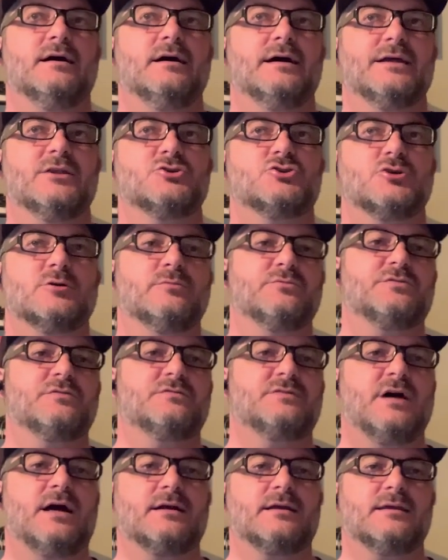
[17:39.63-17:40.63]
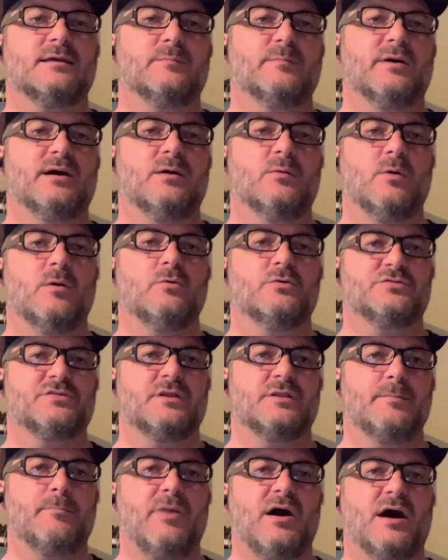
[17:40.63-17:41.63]
in terms of talking about what was
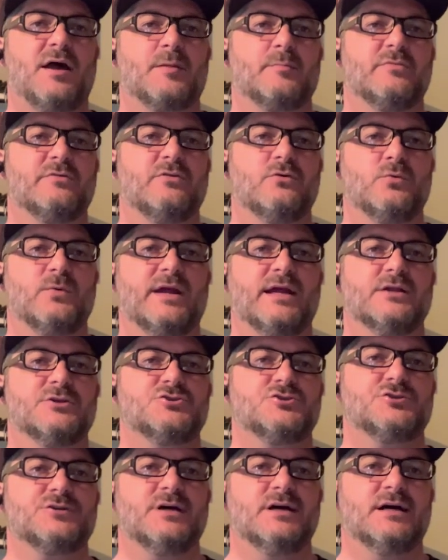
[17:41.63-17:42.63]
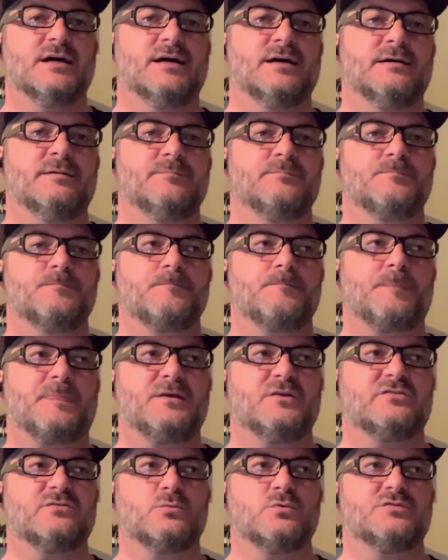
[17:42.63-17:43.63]
on the bottom of the ranch,
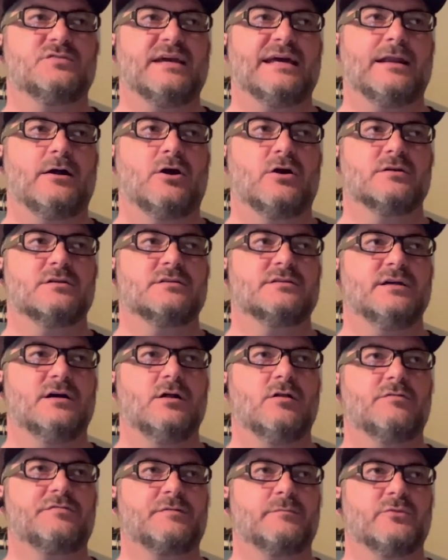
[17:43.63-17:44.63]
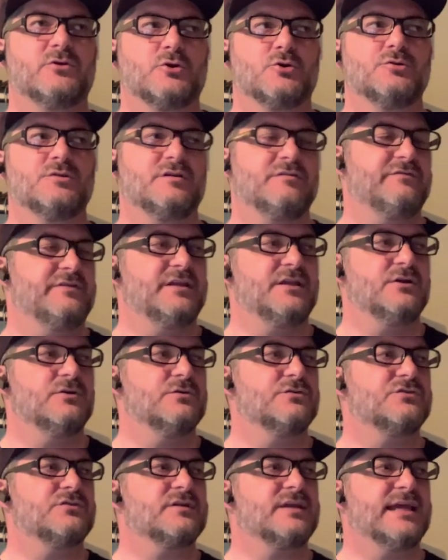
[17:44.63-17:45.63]
because it was kind of hard to tell from the early
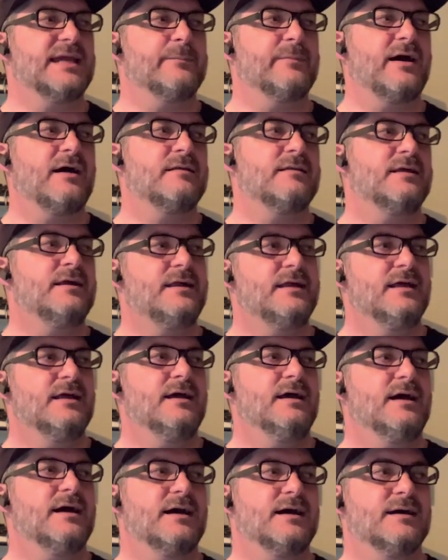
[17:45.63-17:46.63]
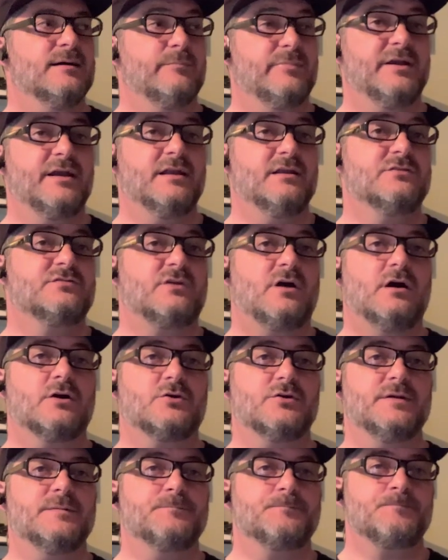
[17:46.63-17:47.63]
videos that came out. But it is
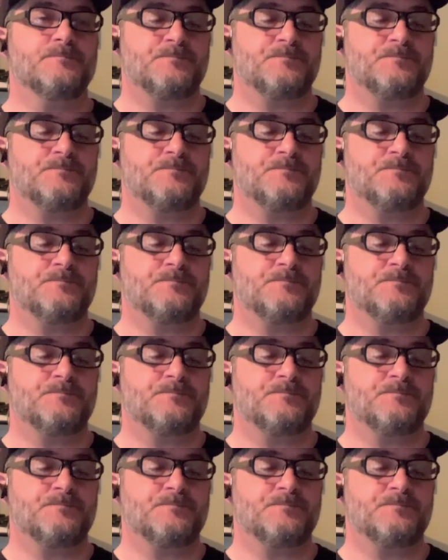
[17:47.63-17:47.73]
concrete.